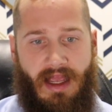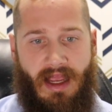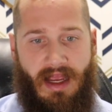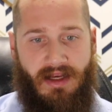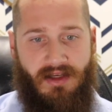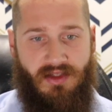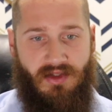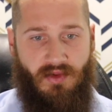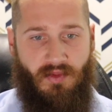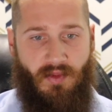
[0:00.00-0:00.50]

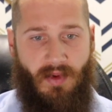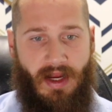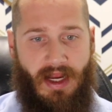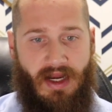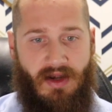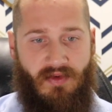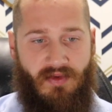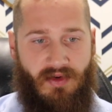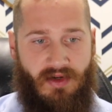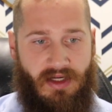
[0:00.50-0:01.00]
and to
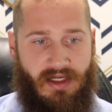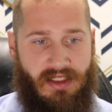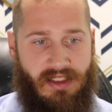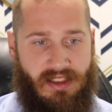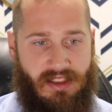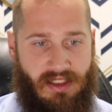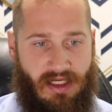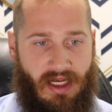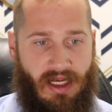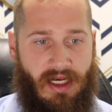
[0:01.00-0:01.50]
wait for his
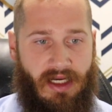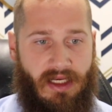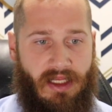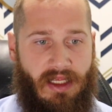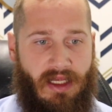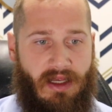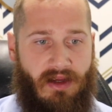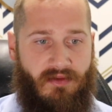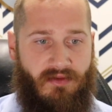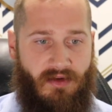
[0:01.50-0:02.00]
Son
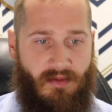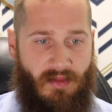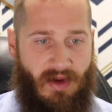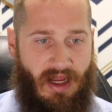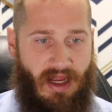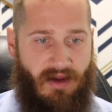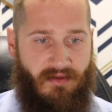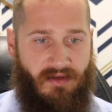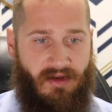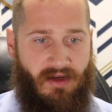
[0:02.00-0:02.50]
from
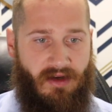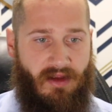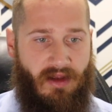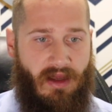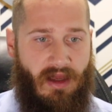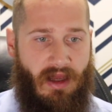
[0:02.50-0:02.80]
heaven,